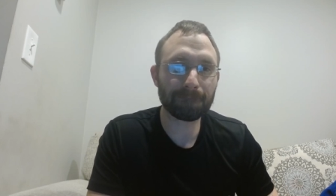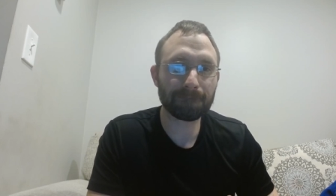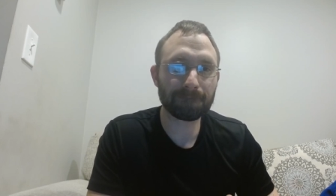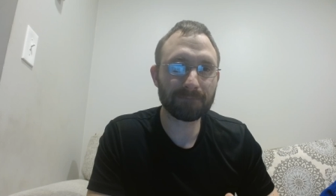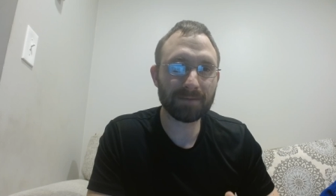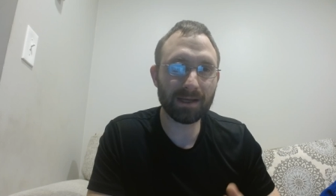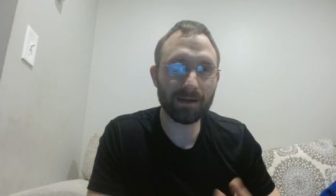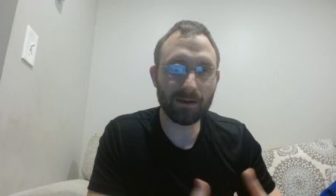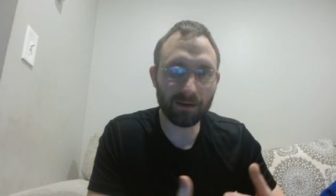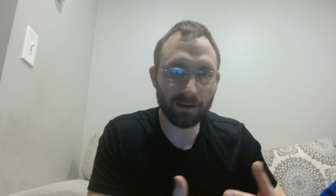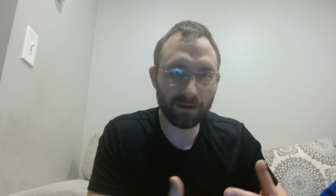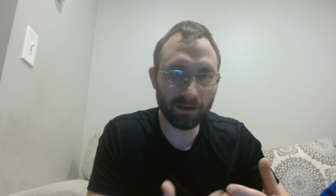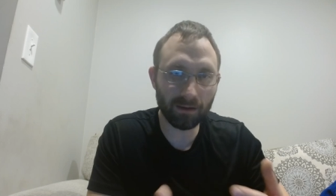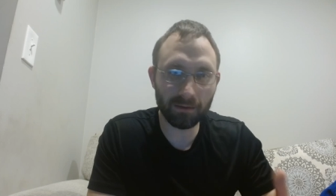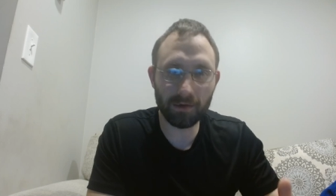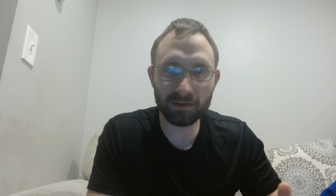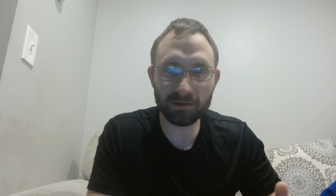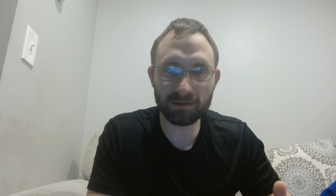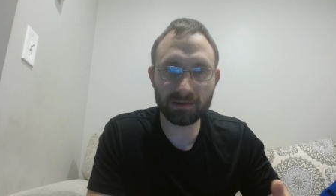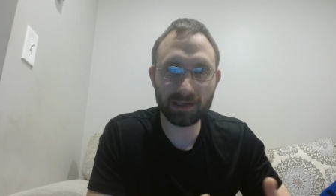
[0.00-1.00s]
and
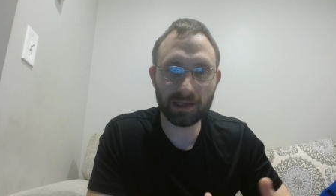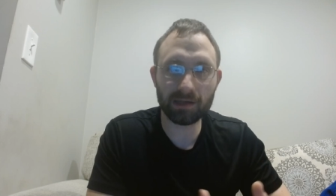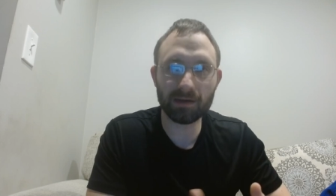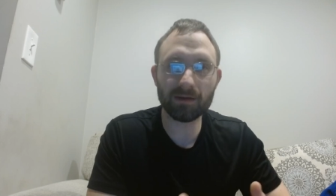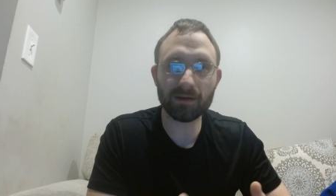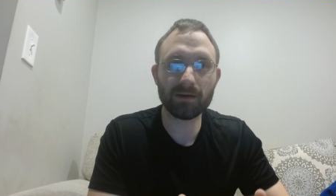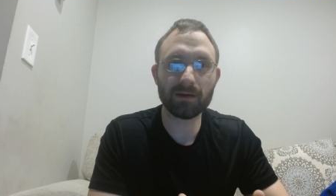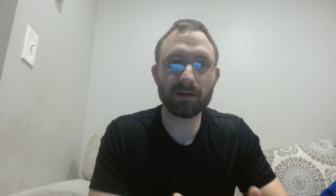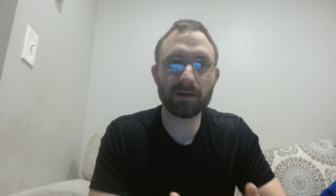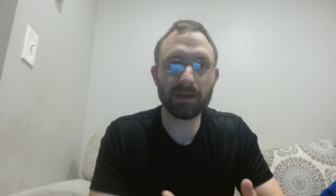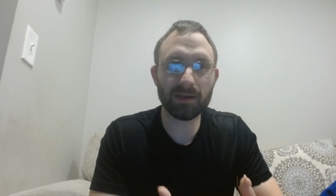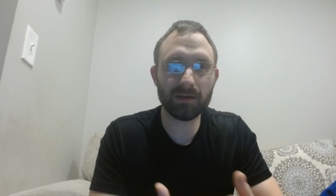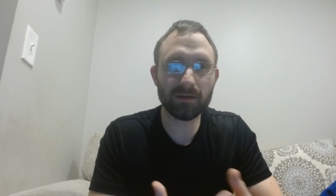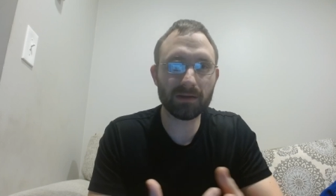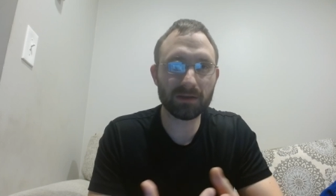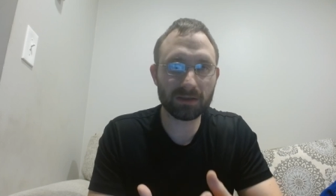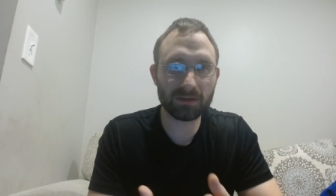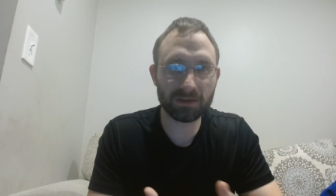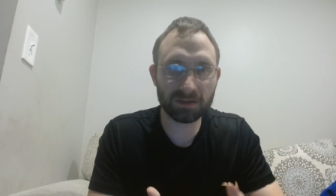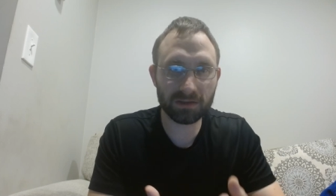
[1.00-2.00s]
others that are in
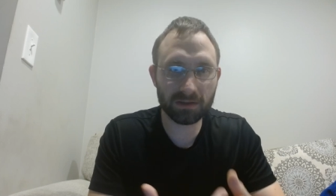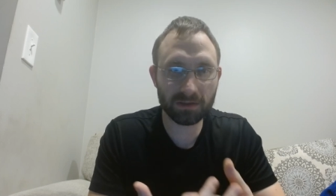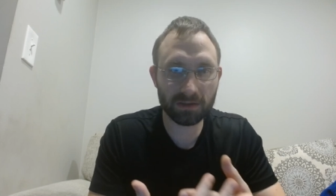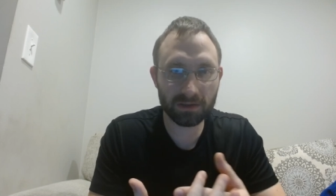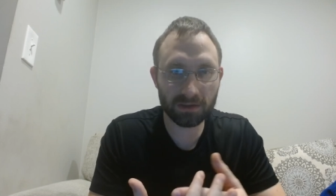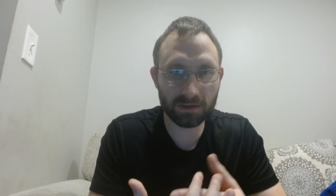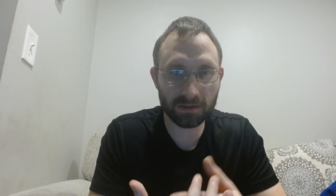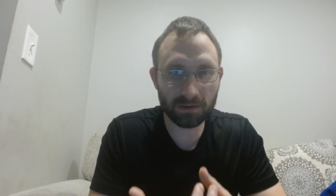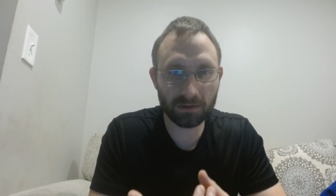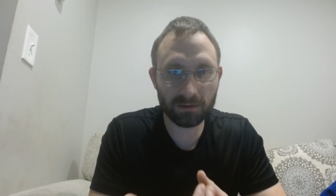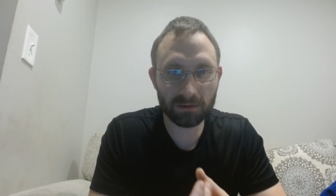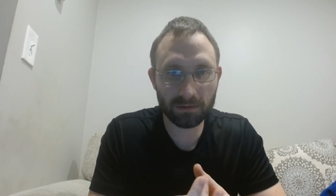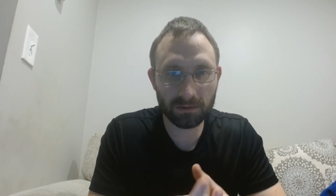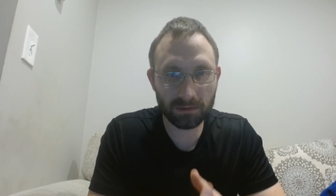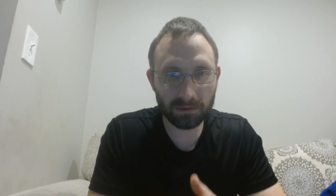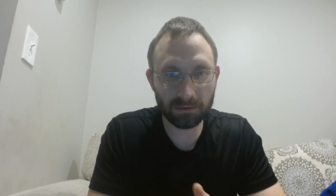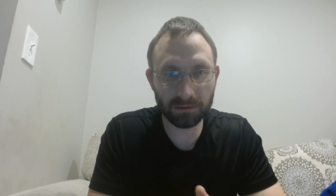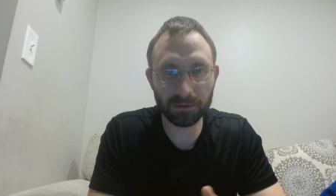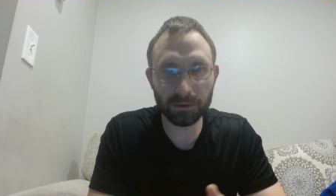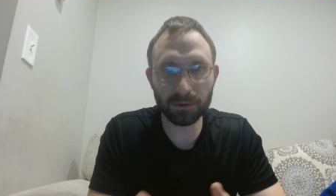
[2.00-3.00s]
this
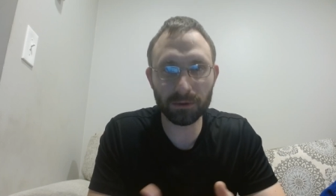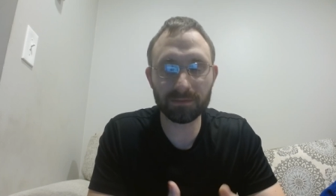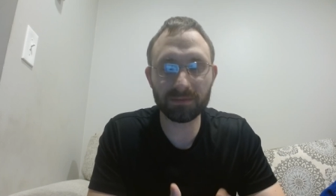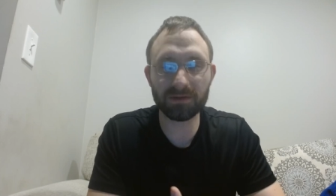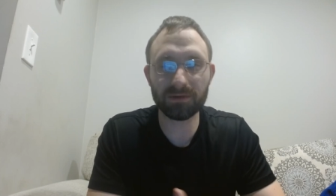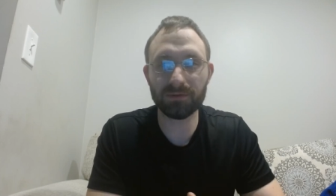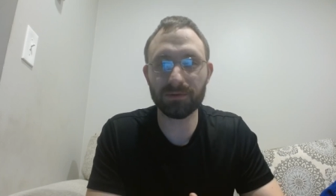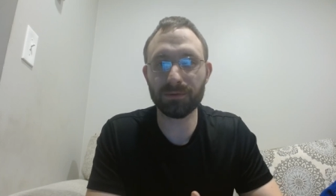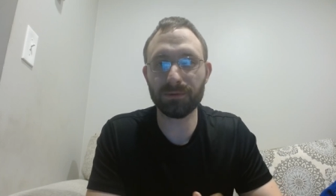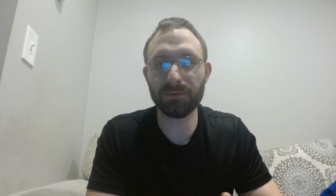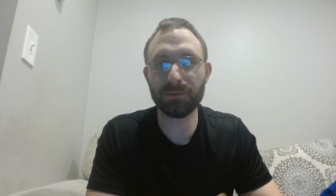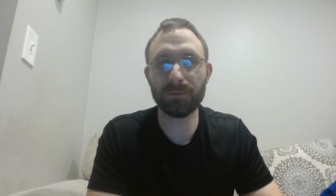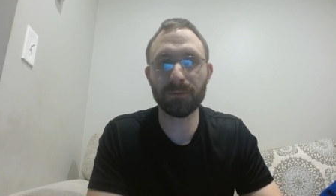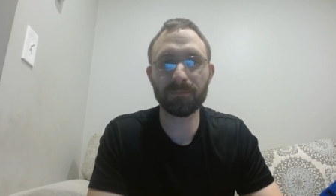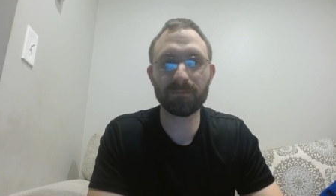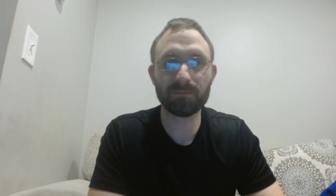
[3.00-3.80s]
group to